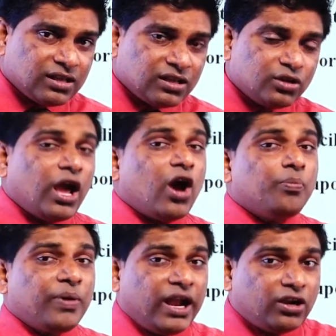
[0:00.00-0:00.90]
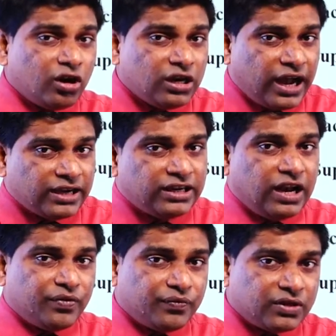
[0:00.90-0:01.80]
you have paid only
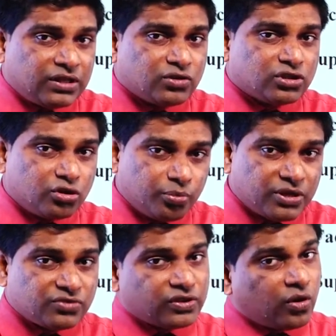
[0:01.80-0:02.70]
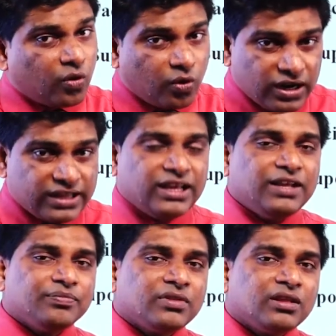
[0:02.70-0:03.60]
150,000 rupees for the whole year,